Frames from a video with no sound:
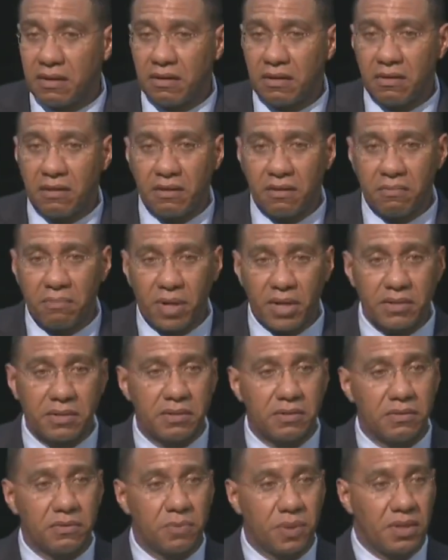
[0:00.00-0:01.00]

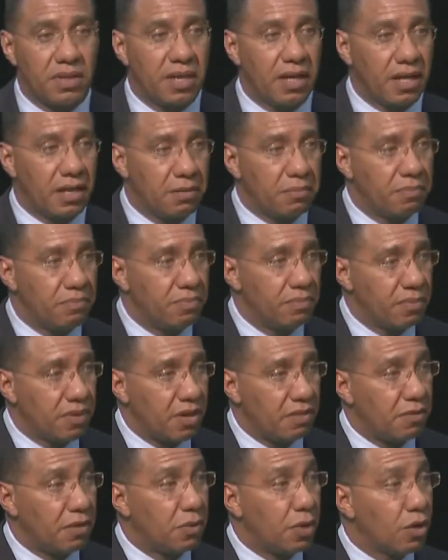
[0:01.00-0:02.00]
But with the help of
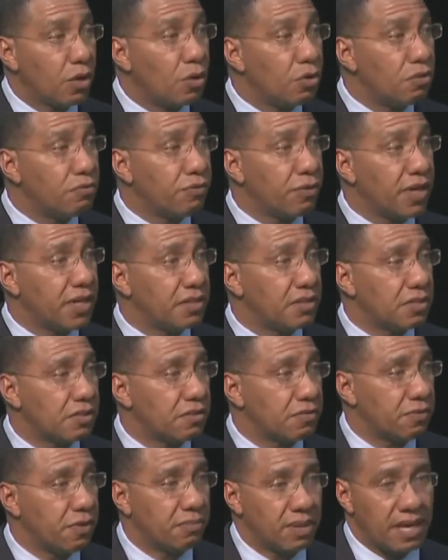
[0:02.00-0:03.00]
our good friends
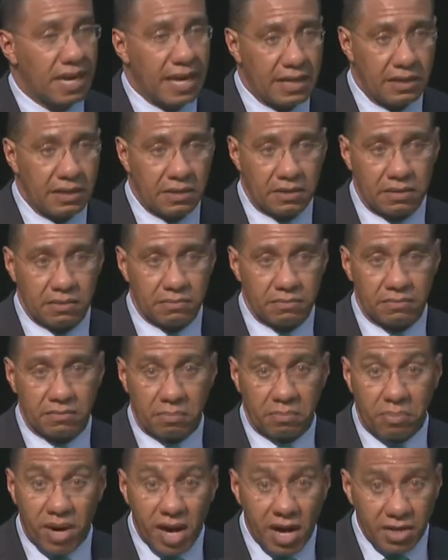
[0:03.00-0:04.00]
from Canada,
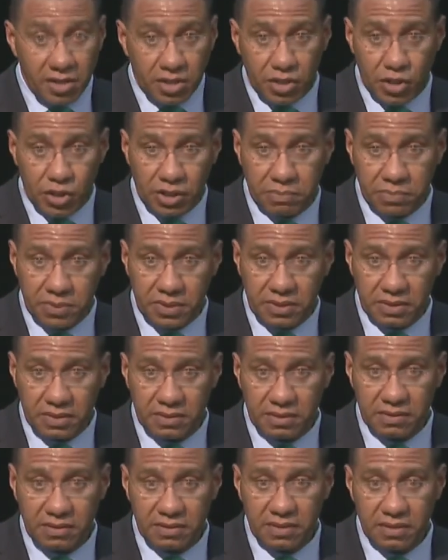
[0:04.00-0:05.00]
partnerships,
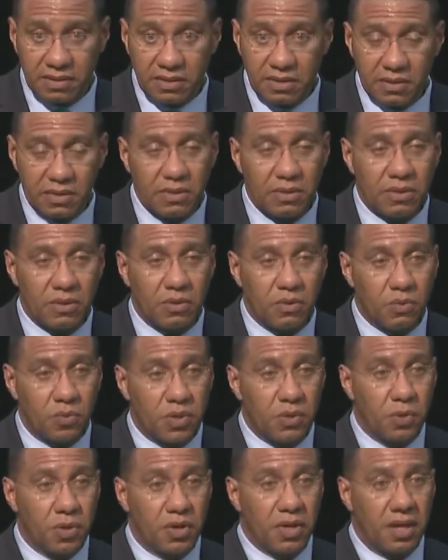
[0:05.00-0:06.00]
we
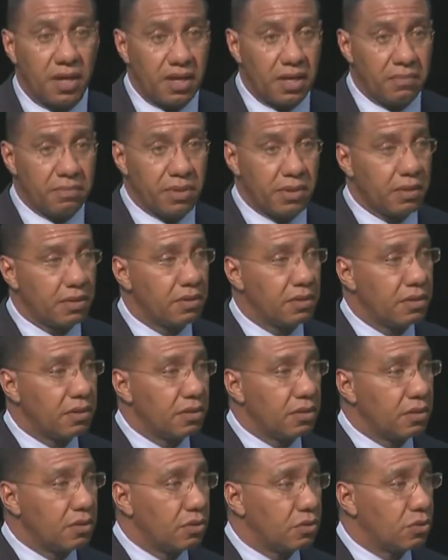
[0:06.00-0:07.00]
were able
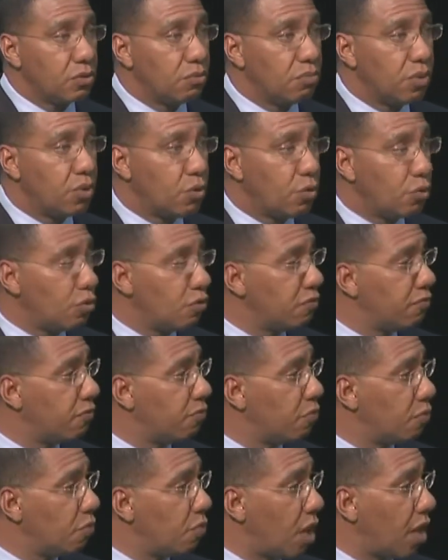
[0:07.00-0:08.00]
to move
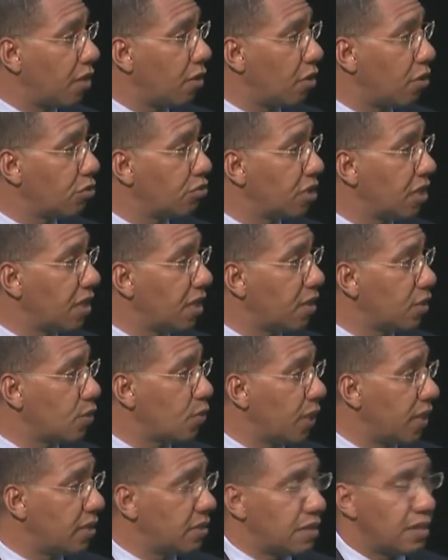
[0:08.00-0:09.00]

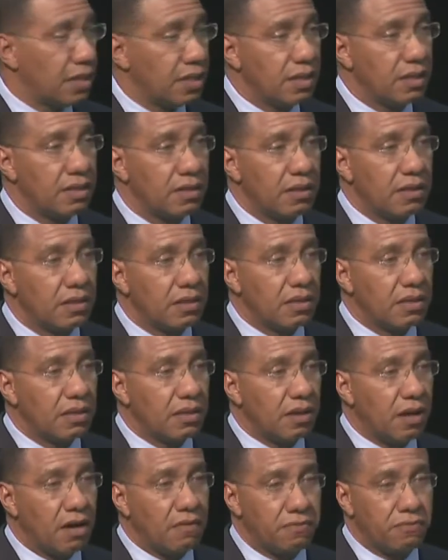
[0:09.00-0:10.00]
120
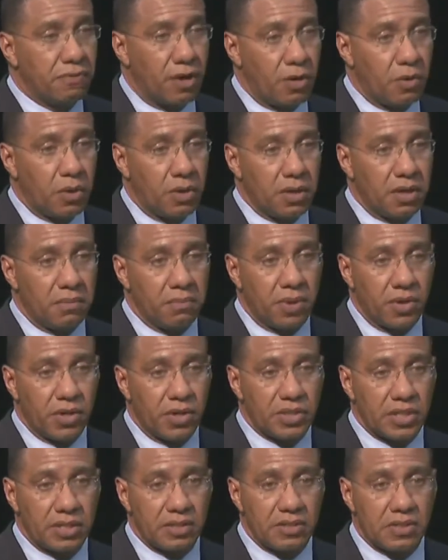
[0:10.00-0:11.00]
of our
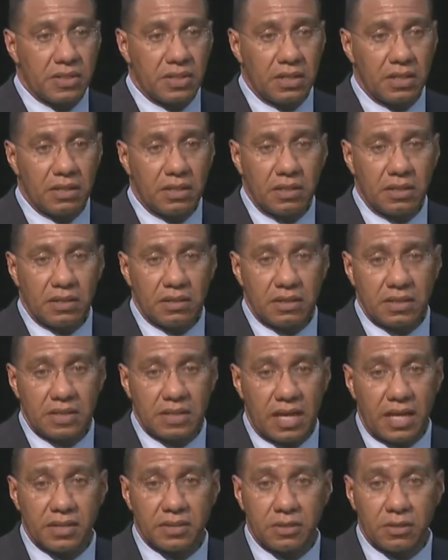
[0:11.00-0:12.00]
emergency
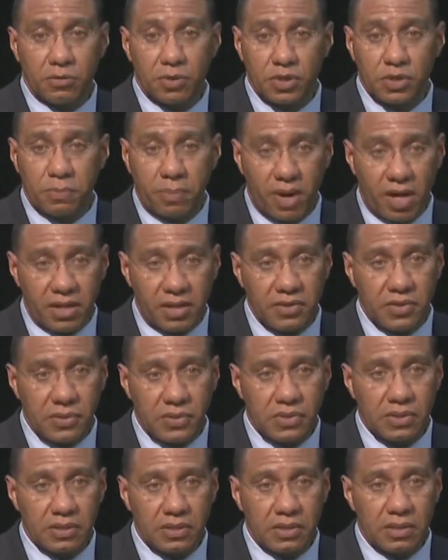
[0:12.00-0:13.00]
disaster response
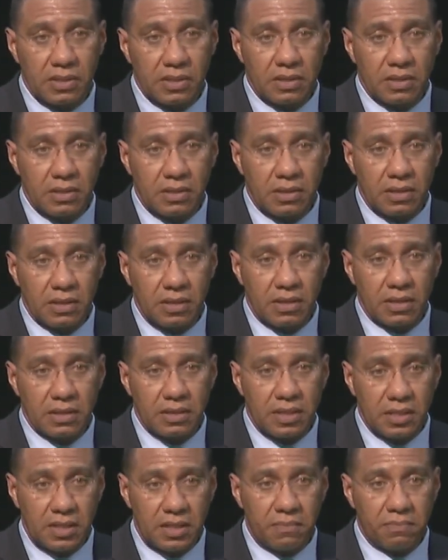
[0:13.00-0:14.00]

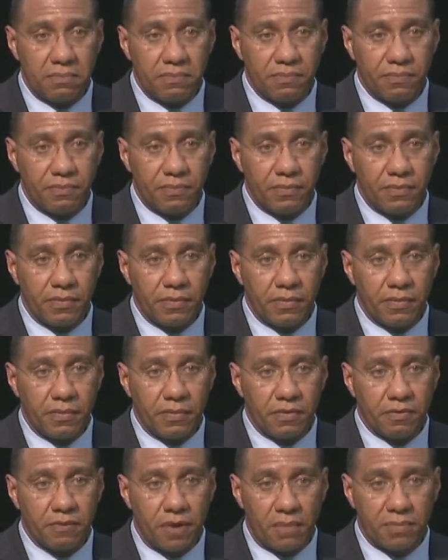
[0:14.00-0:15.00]
team
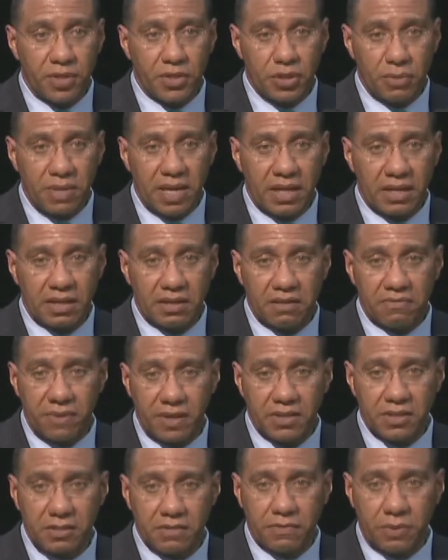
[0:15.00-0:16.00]
from the Jamaica Defense Force.